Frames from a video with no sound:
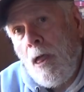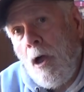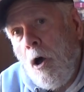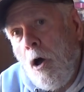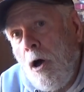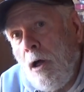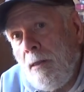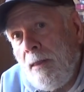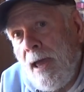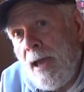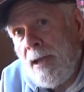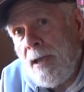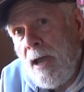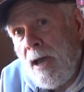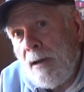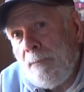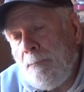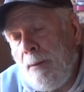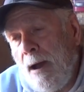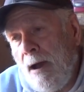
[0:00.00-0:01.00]
all that
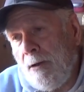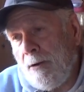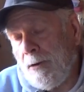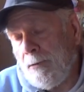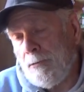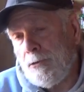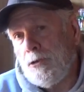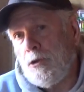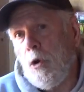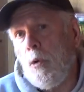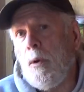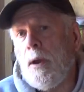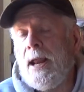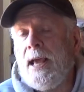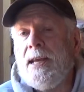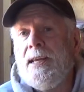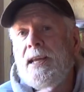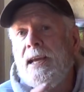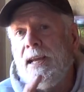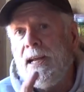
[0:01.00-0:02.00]
gunpowder. So what
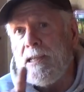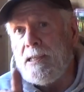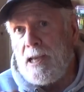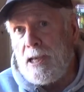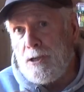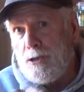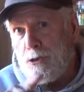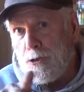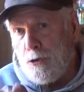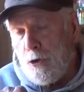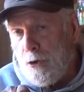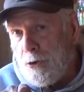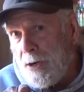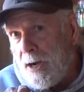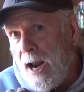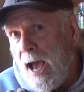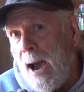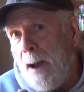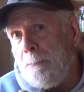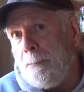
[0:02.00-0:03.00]
I did is I stirred
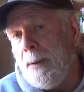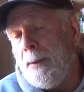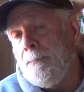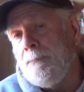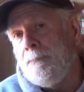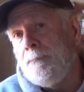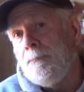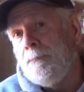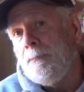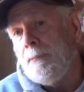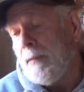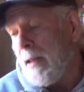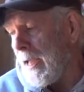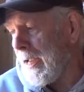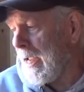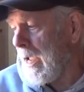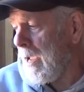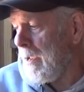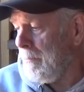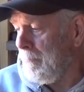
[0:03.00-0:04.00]
it up
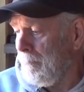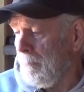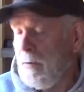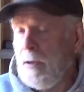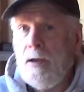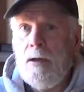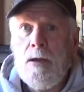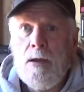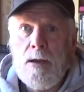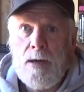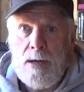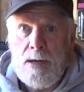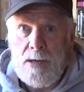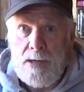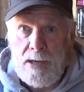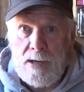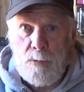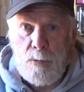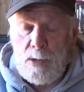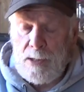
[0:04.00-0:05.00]
like I
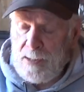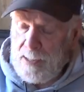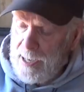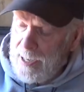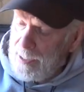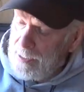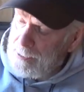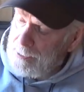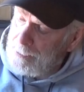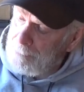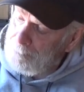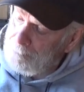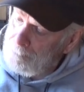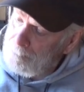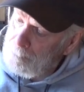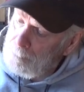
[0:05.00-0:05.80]
did with this,